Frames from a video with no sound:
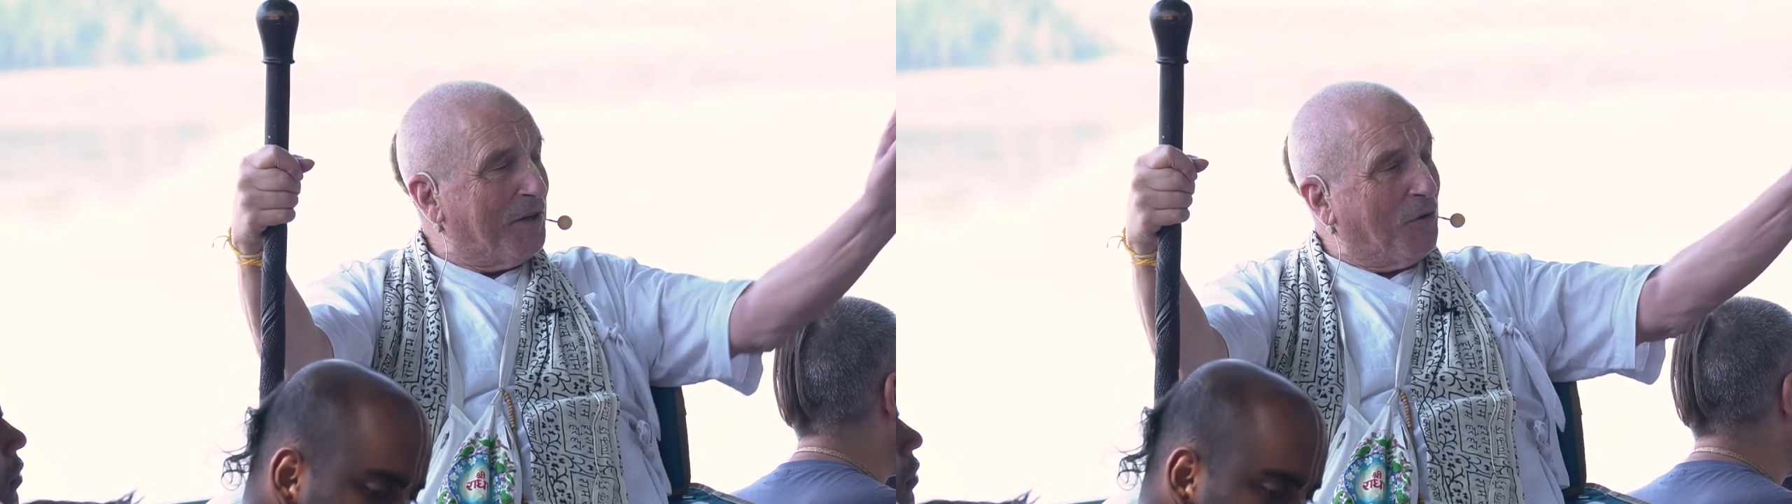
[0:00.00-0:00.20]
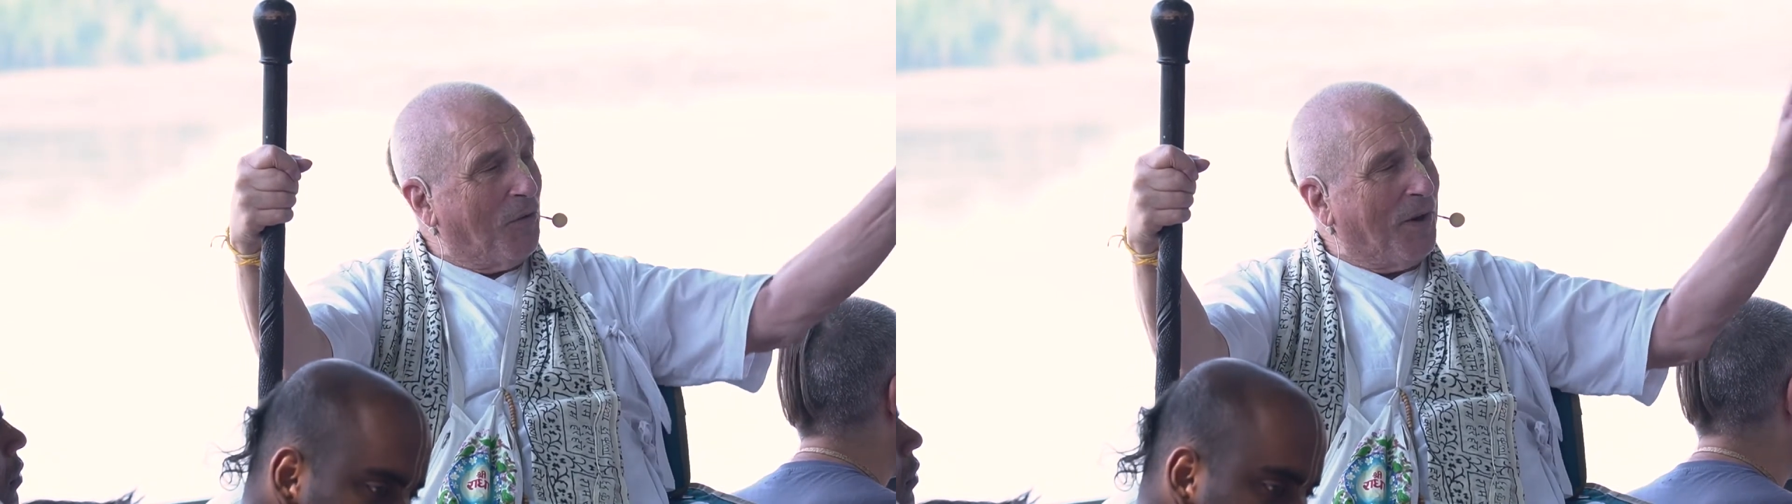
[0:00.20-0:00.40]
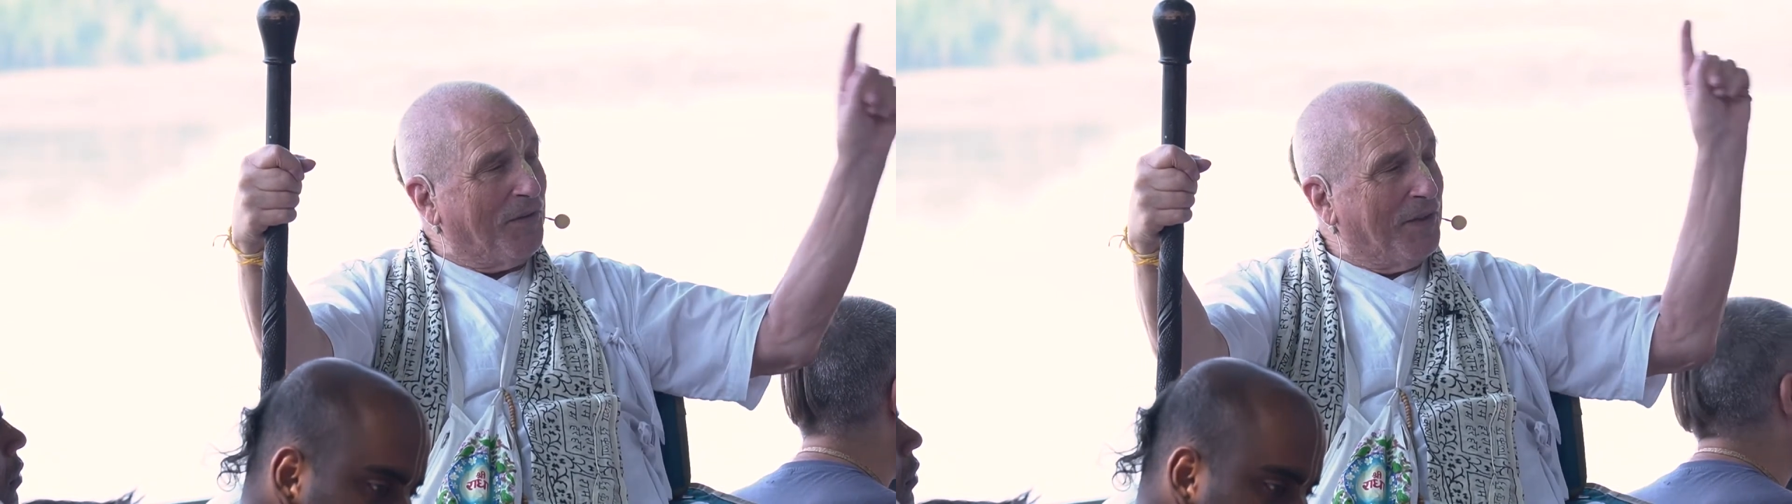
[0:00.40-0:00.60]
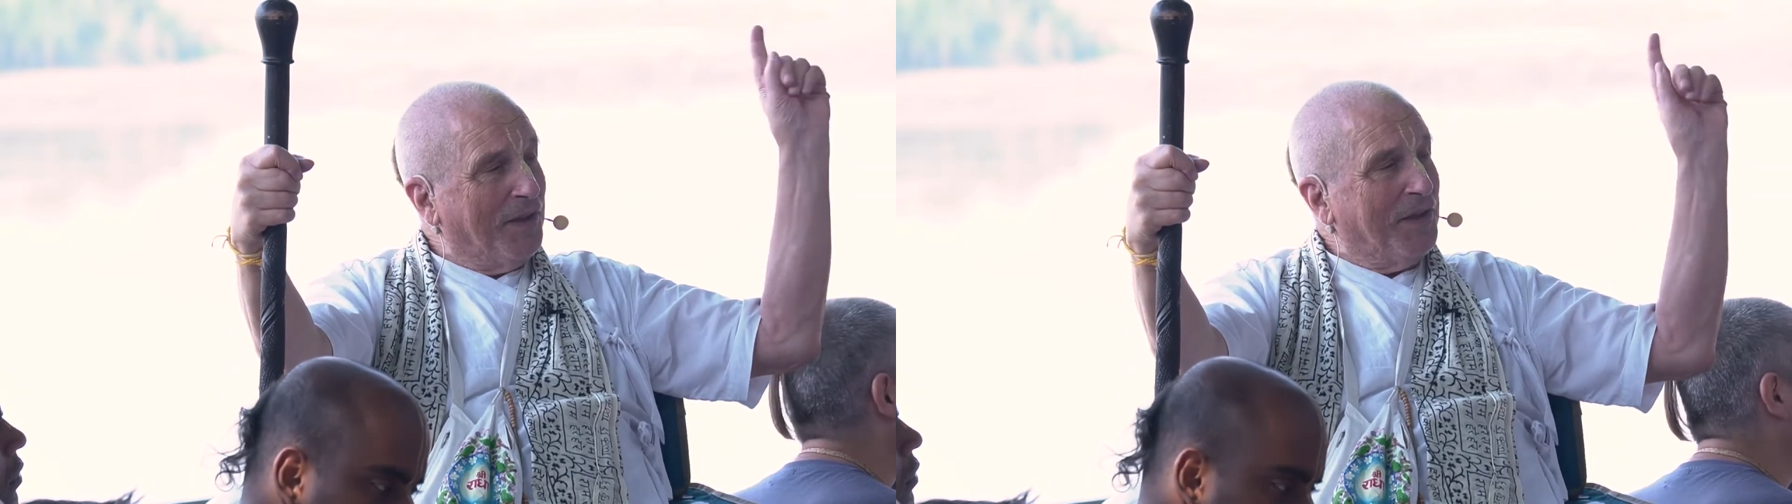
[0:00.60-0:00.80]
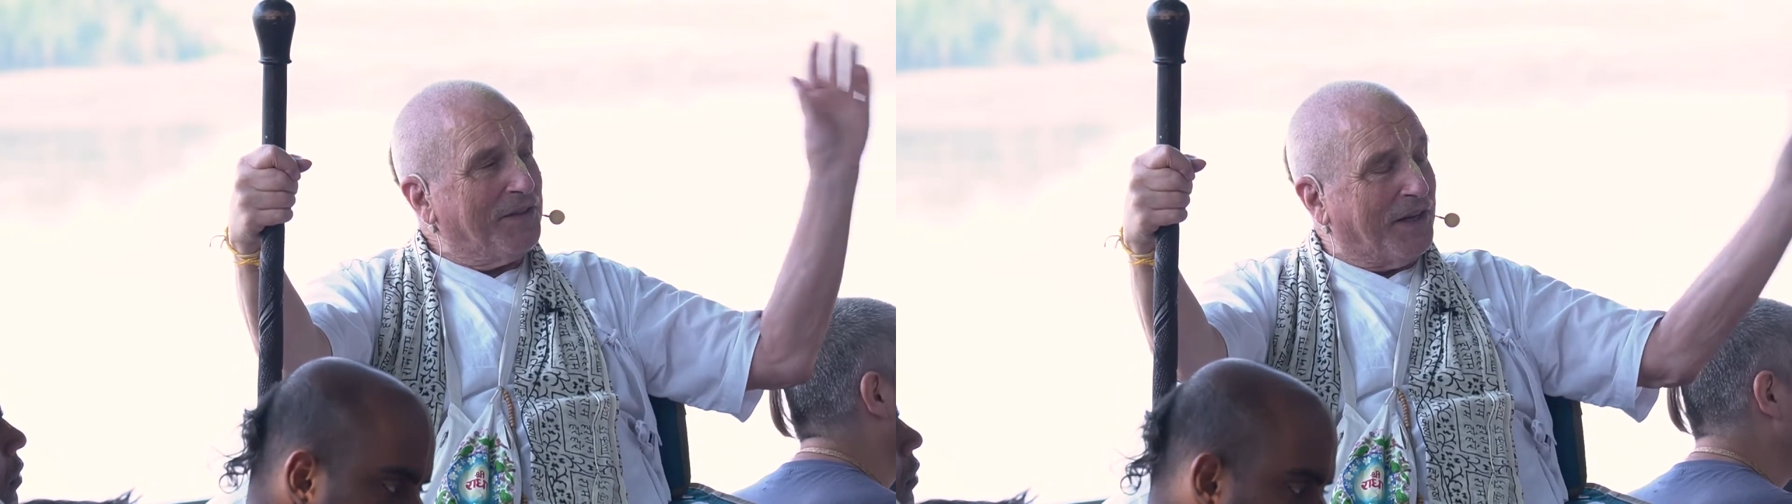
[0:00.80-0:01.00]
you go
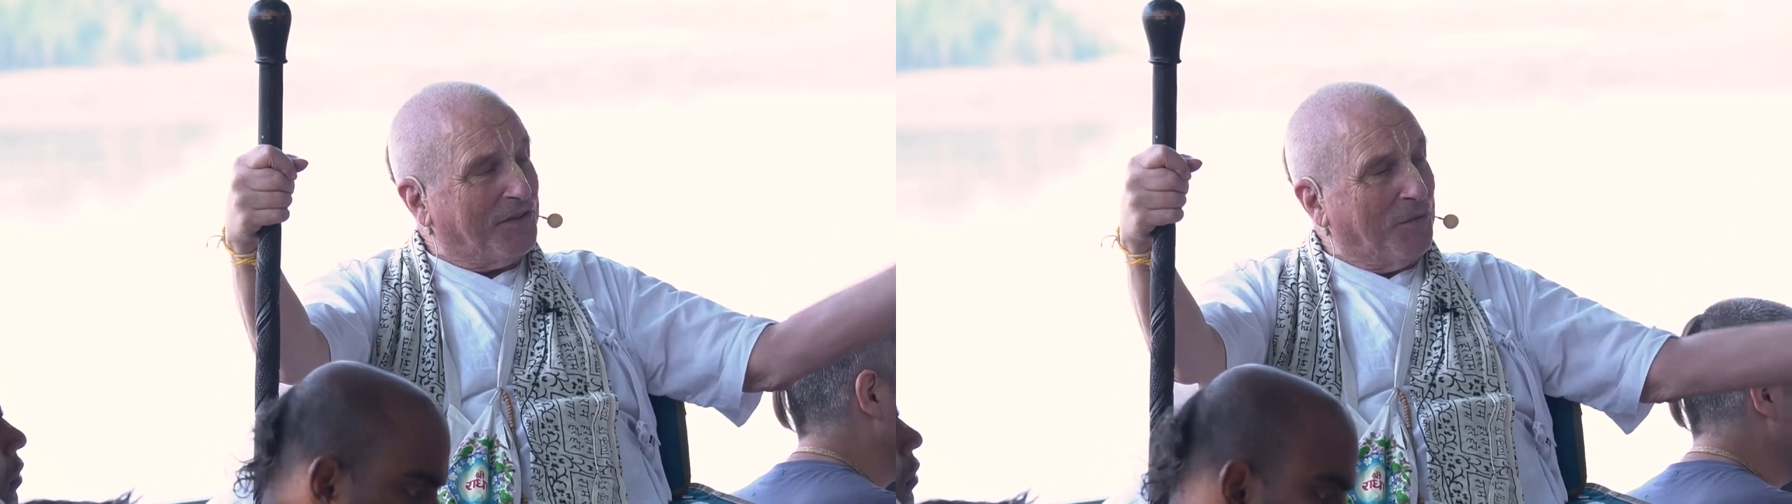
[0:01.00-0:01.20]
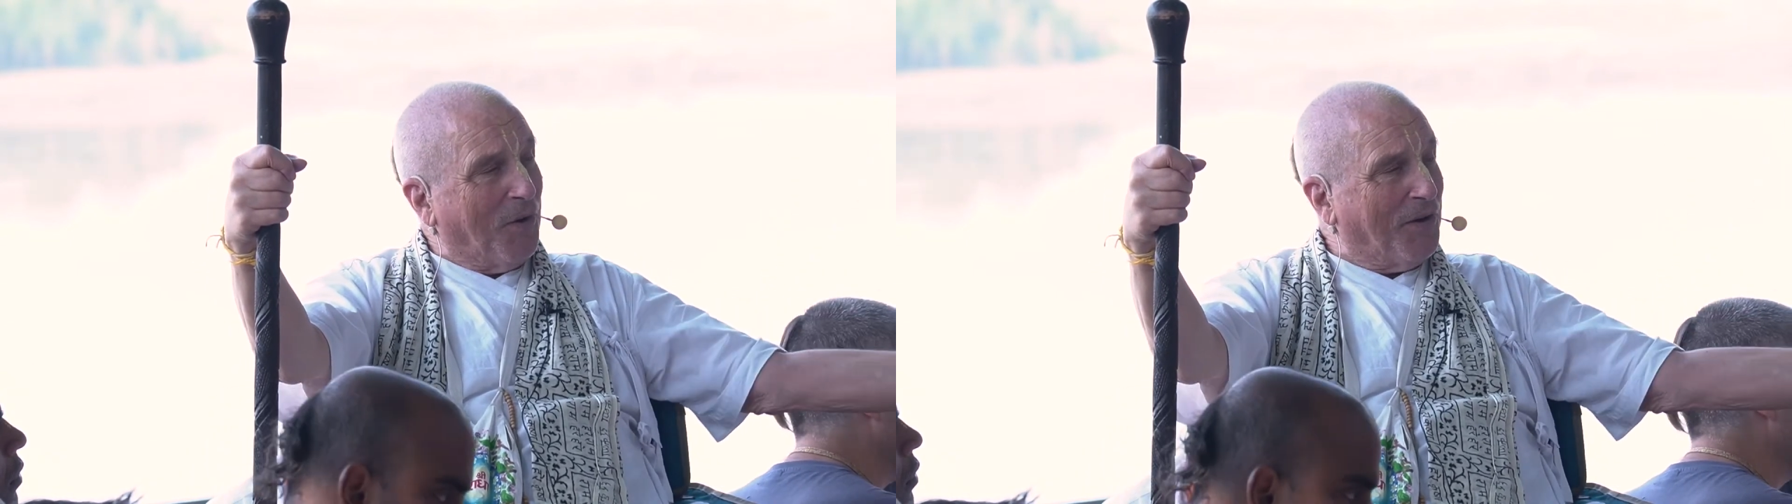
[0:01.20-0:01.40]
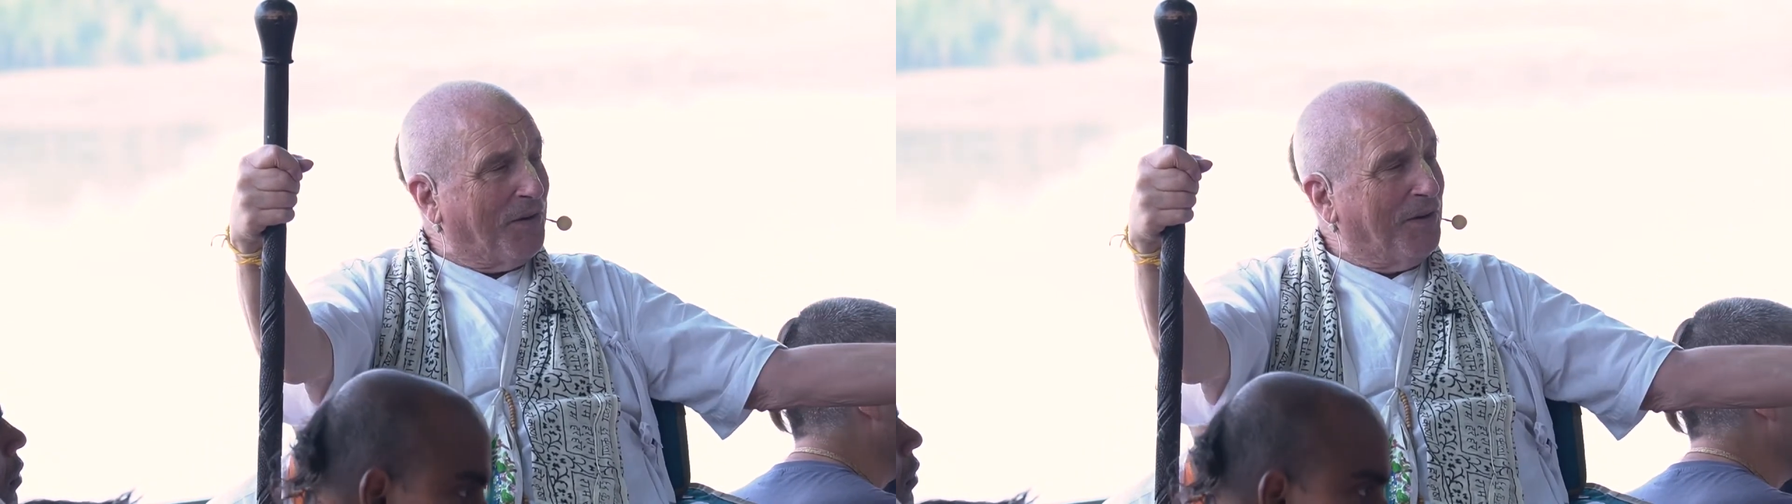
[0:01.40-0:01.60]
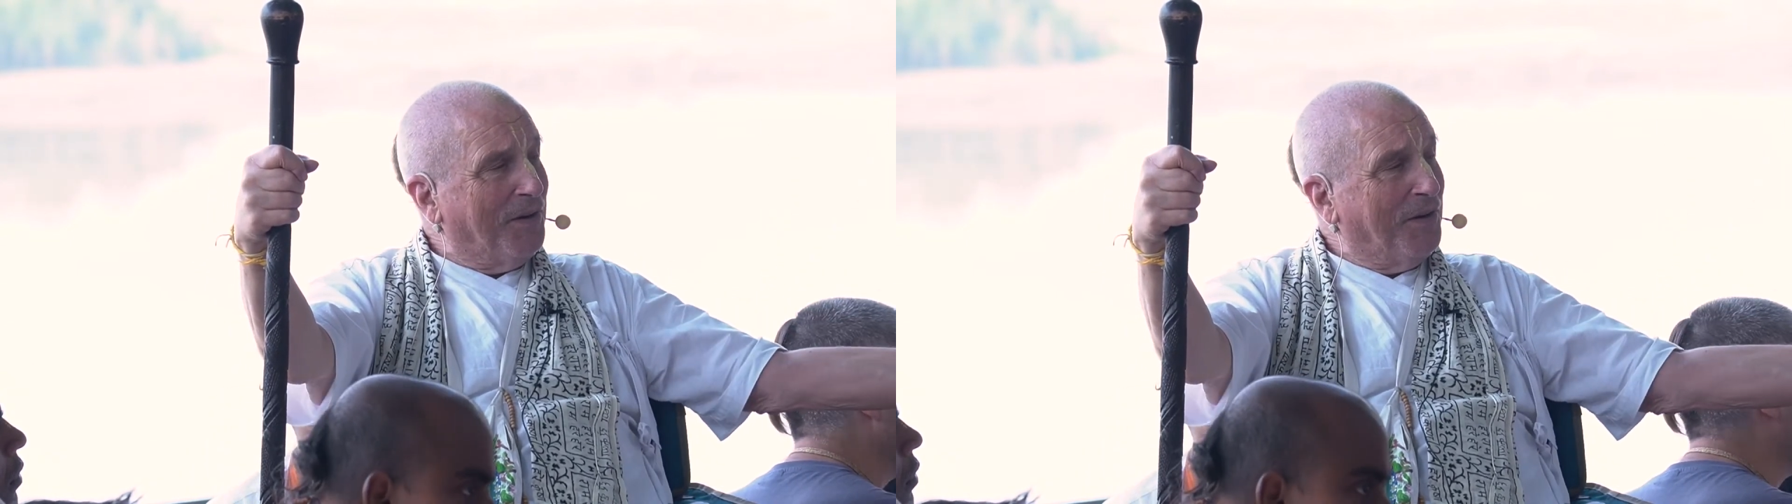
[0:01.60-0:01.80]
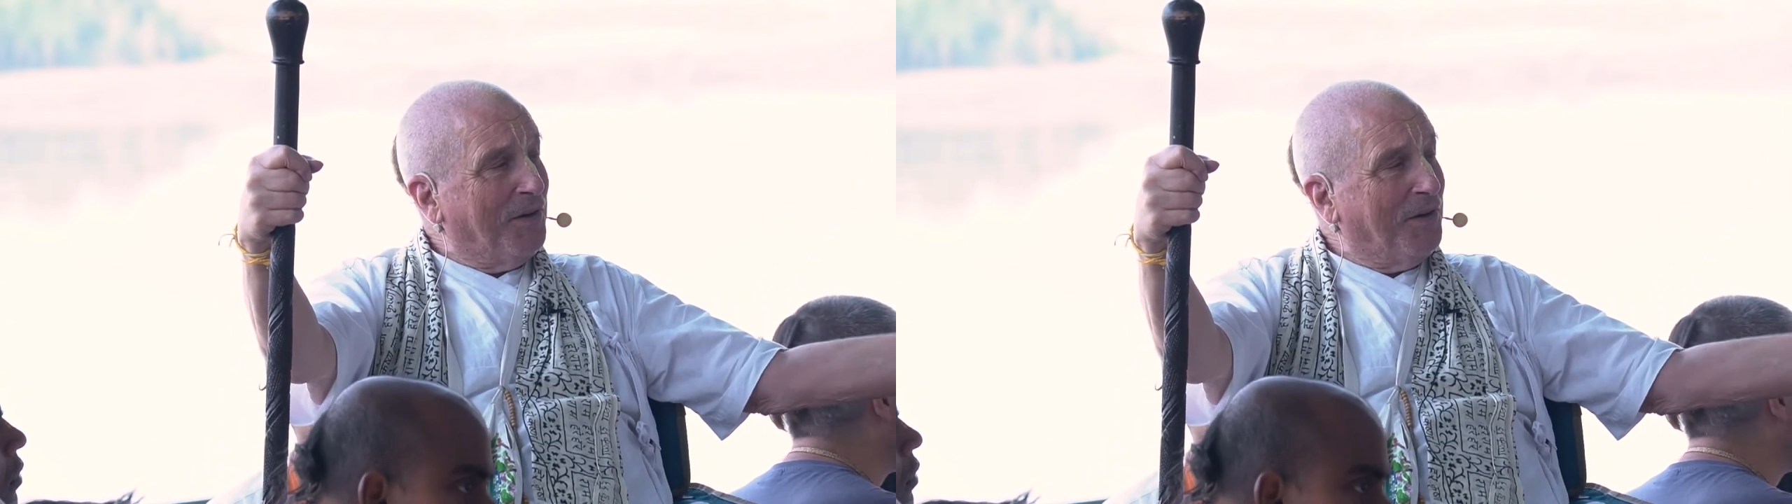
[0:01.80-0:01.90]
around, take some water,